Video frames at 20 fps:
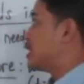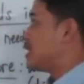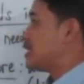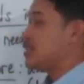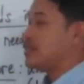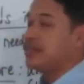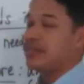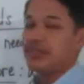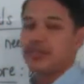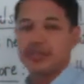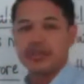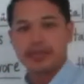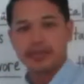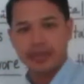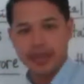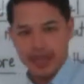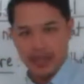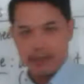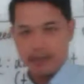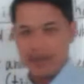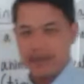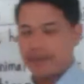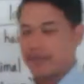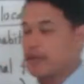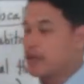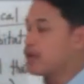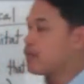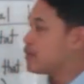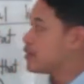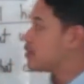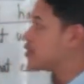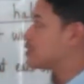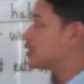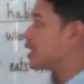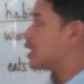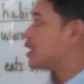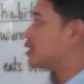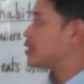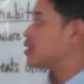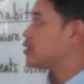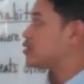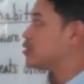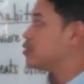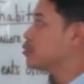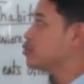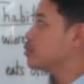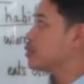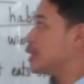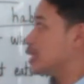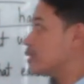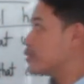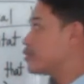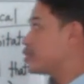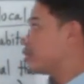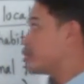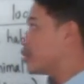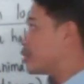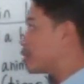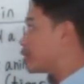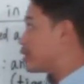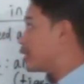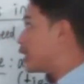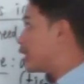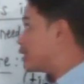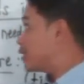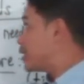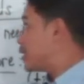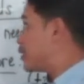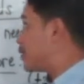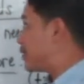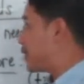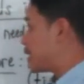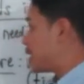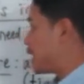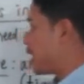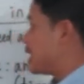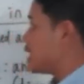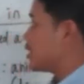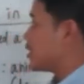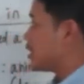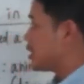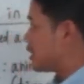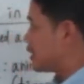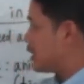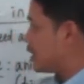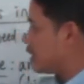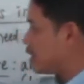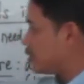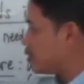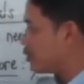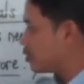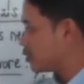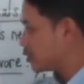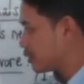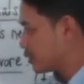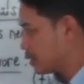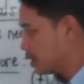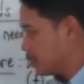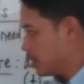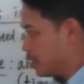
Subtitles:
keys. But before we start this new lesson on identification keys,